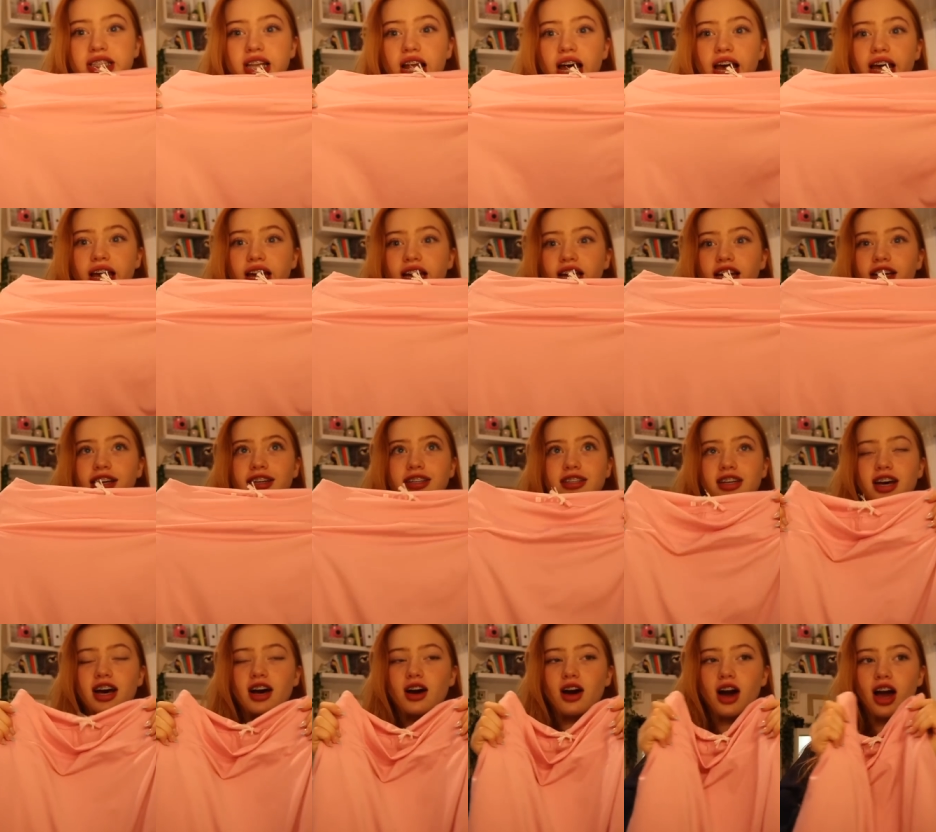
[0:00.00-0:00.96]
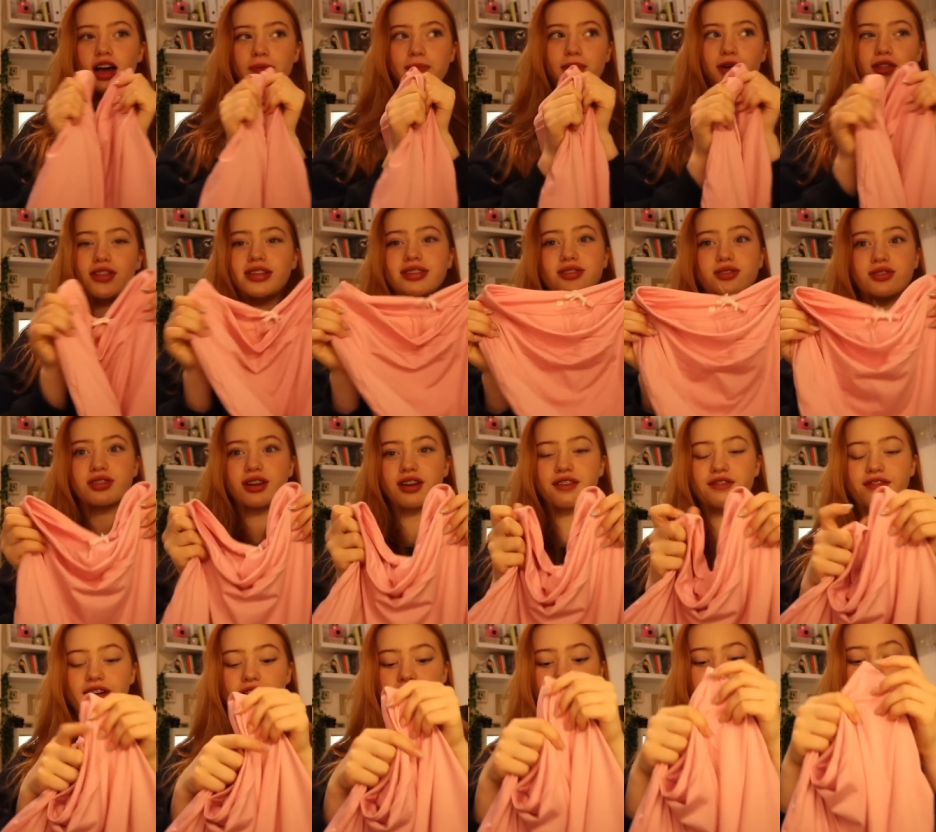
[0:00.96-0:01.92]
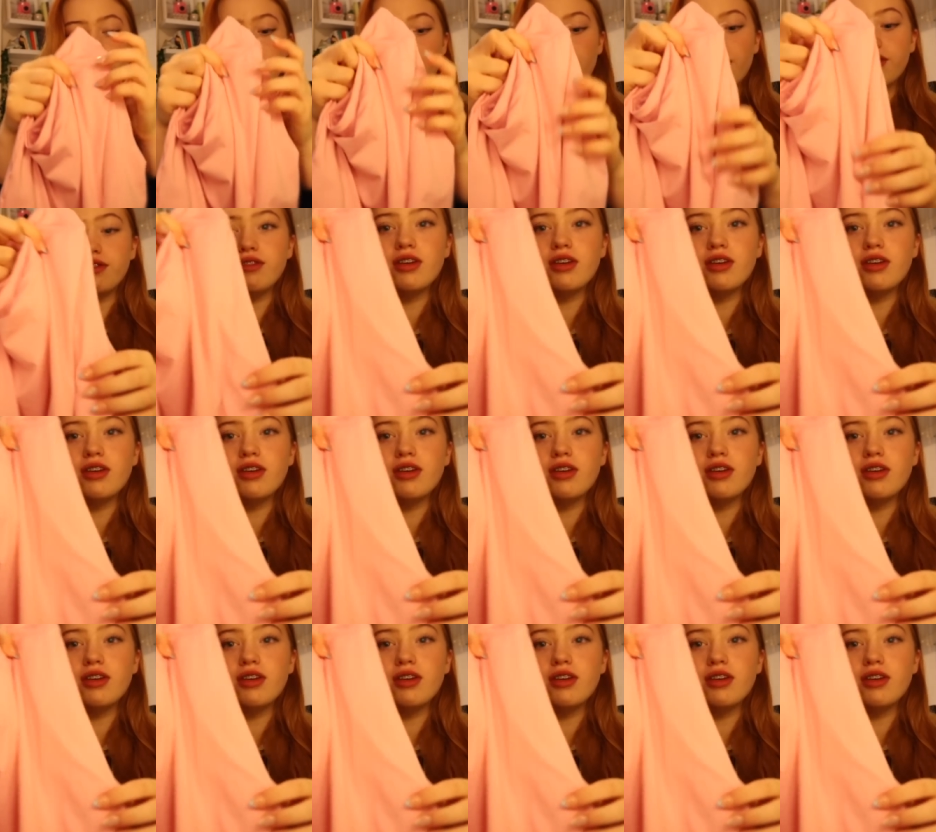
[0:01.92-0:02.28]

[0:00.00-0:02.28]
like, I put this on and I fell in love.